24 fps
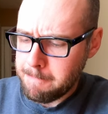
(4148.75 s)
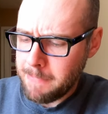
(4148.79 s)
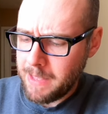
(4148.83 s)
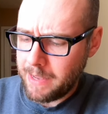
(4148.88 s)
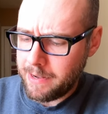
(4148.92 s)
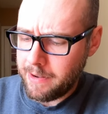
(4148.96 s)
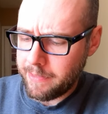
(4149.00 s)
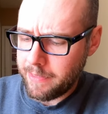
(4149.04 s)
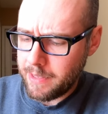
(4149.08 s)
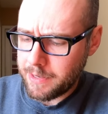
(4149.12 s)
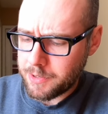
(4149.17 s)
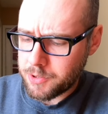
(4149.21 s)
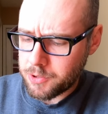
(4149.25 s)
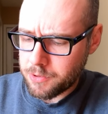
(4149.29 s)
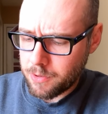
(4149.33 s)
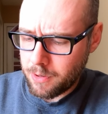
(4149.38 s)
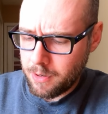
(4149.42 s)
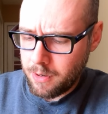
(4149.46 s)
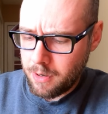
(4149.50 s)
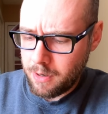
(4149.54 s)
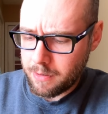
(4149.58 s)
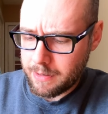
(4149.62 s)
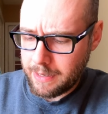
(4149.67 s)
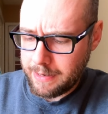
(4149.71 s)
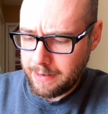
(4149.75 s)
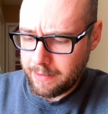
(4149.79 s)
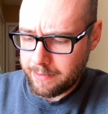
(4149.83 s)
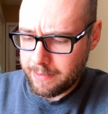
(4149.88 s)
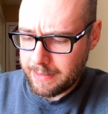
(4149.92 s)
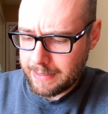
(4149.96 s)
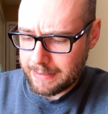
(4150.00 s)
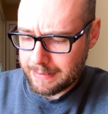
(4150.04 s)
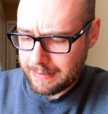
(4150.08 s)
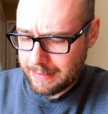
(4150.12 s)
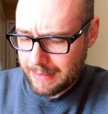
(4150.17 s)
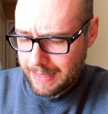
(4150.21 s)
Anything strong,
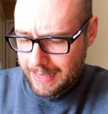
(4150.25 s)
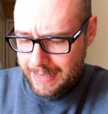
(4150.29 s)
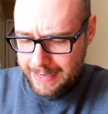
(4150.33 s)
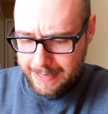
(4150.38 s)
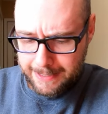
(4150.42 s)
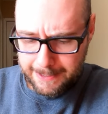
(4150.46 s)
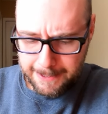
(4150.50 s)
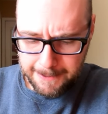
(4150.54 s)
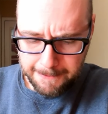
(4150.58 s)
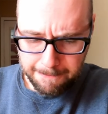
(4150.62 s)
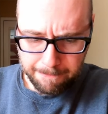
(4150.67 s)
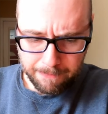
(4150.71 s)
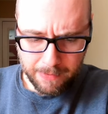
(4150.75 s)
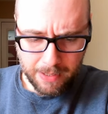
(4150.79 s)
anything light,